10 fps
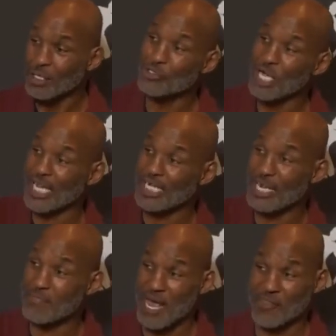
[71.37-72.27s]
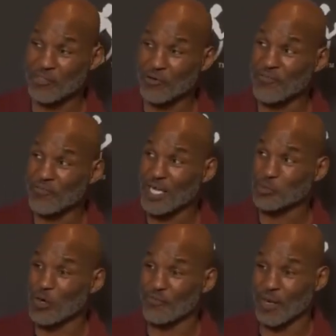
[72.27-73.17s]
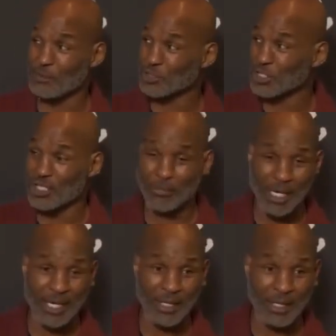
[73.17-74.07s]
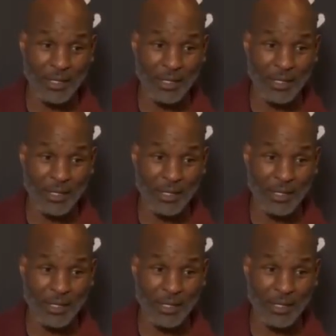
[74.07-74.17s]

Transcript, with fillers: you got to get that man 35, 25% of your money.